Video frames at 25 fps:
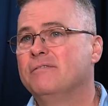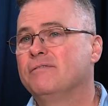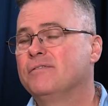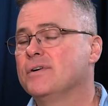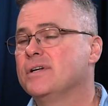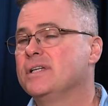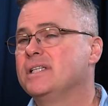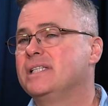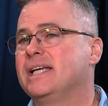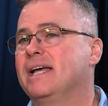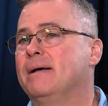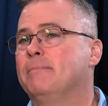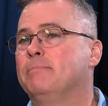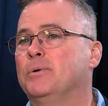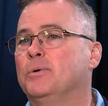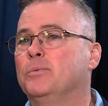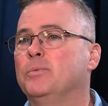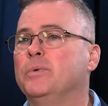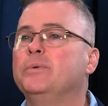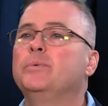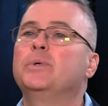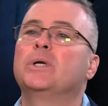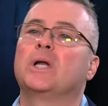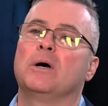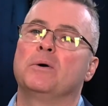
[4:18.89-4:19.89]
For example,
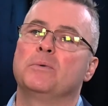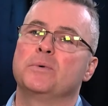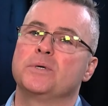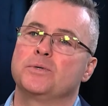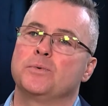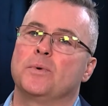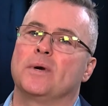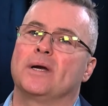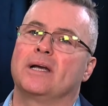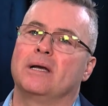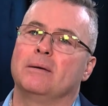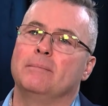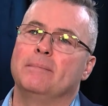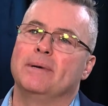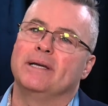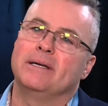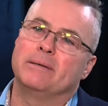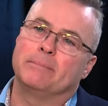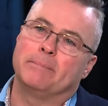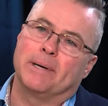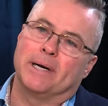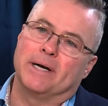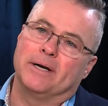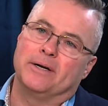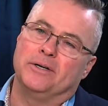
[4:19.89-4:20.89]
we would always recommend a
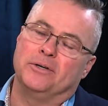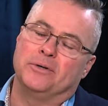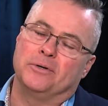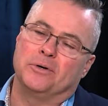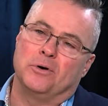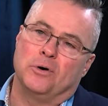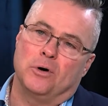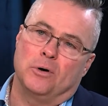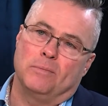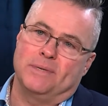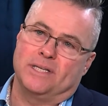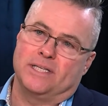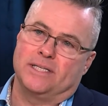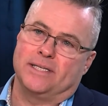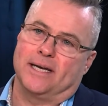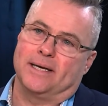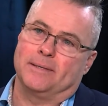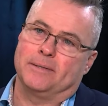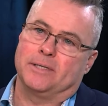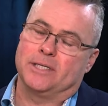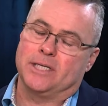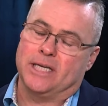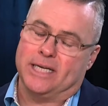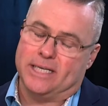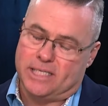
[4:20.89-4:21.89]
buyer do a home
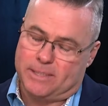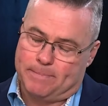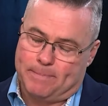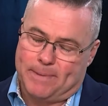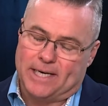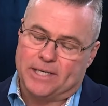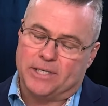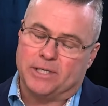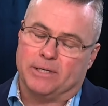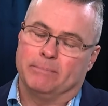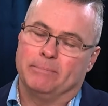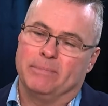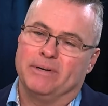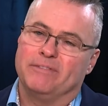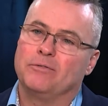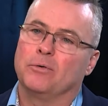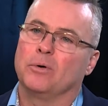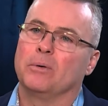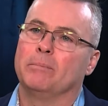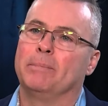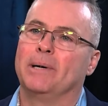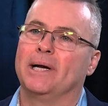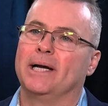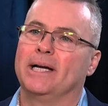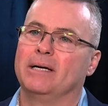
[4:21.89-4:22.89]
inspection
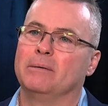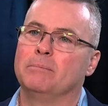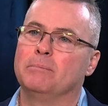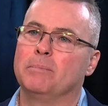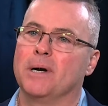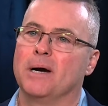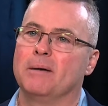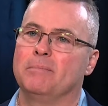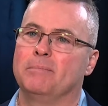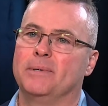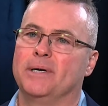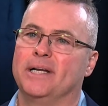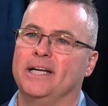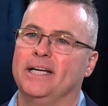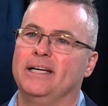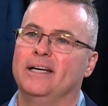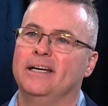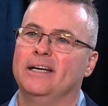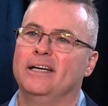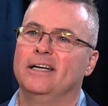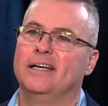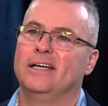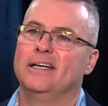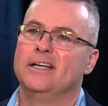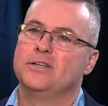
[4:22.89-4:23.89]
before buying a property.
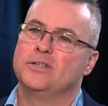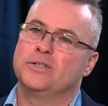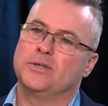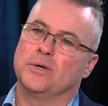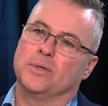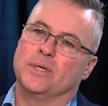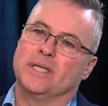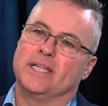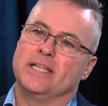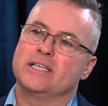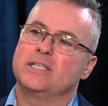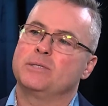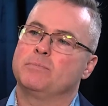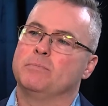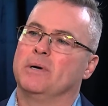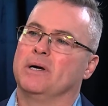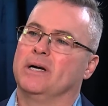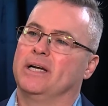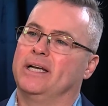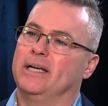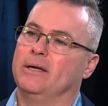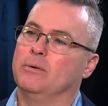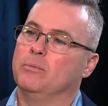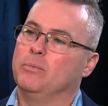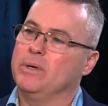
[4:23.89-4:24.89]
So in this
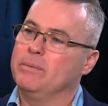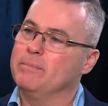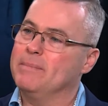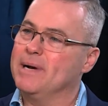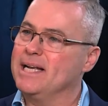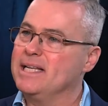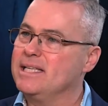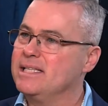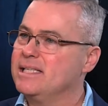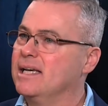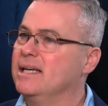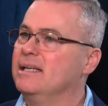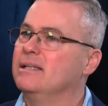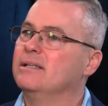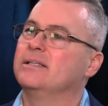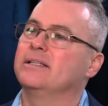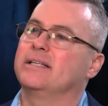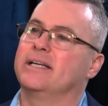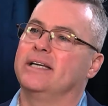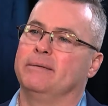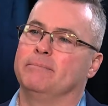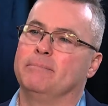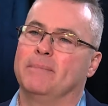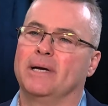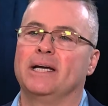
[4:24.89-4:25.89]
market, we might say,
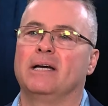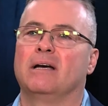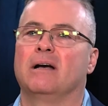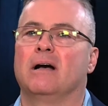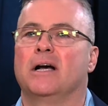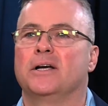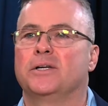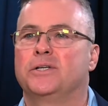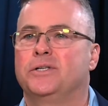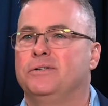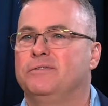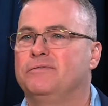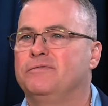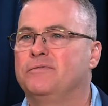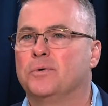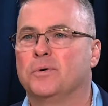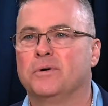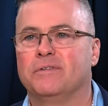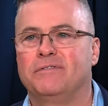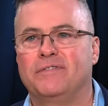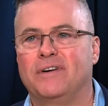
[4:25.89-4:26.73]
look, it might cost you $400 or